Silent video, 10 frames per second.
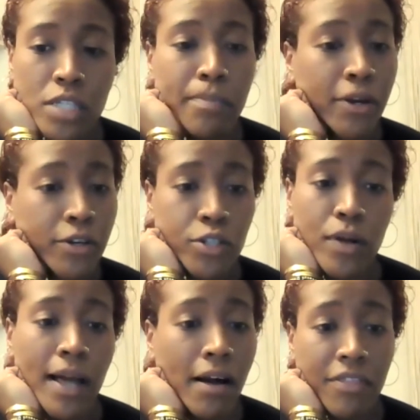spiritual
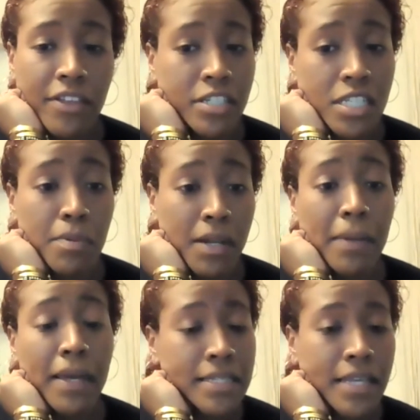health has just been
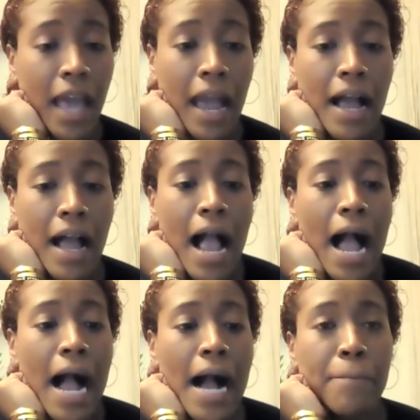amazing.
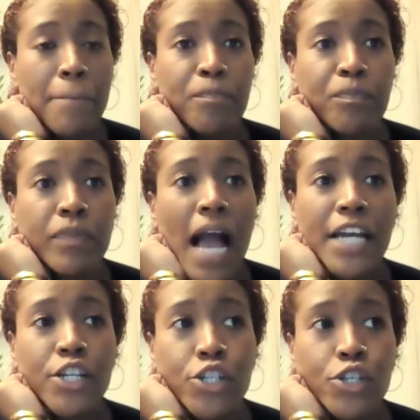
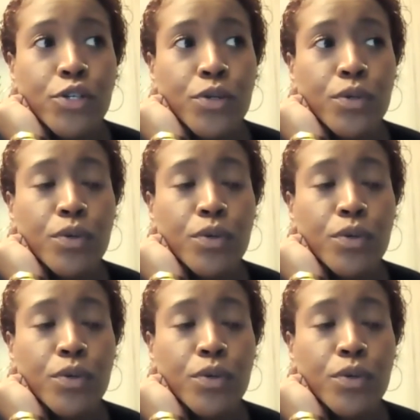I do.